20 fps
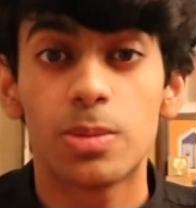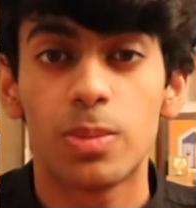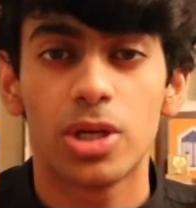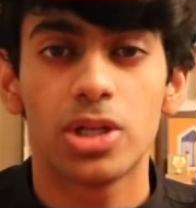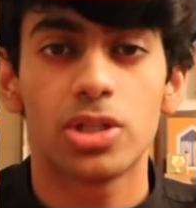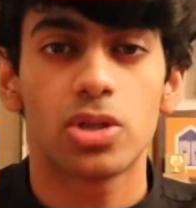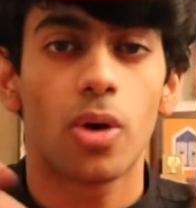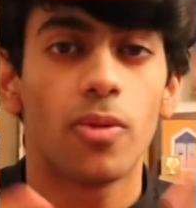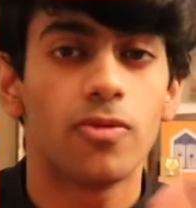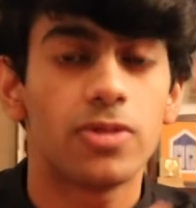
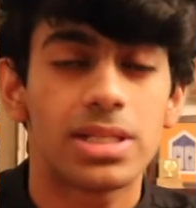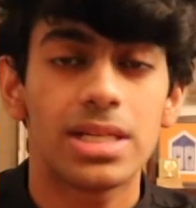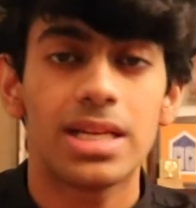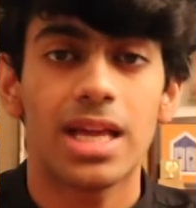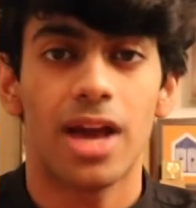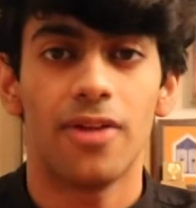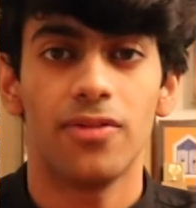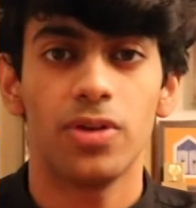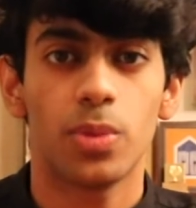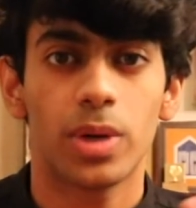because
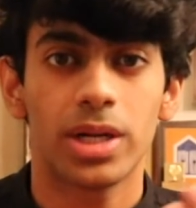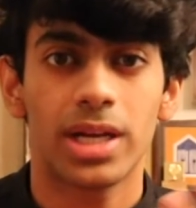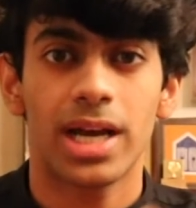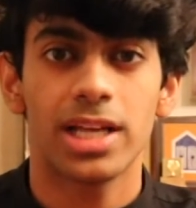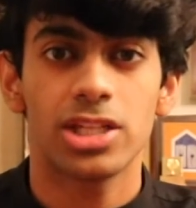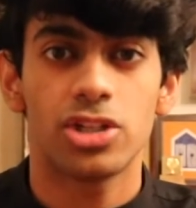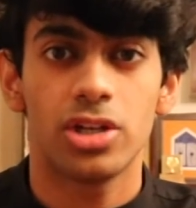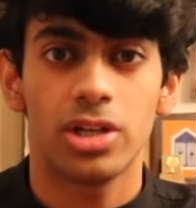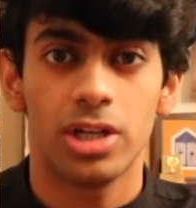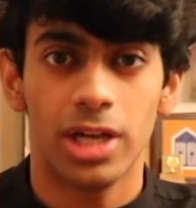obviously everyone
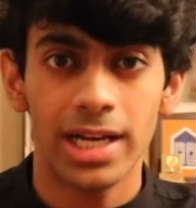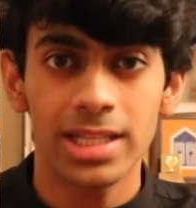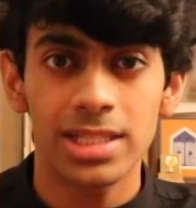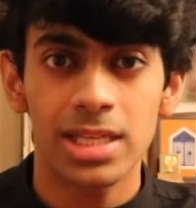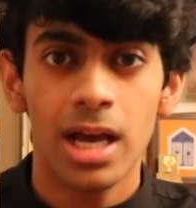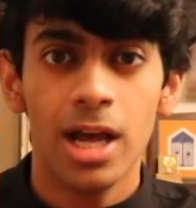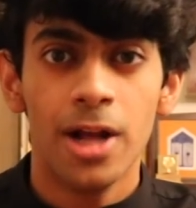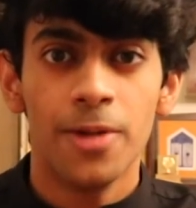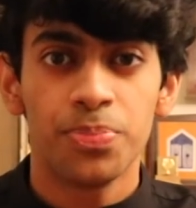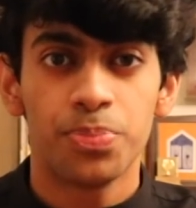has
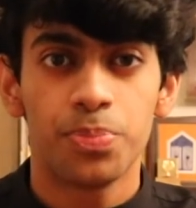regrets,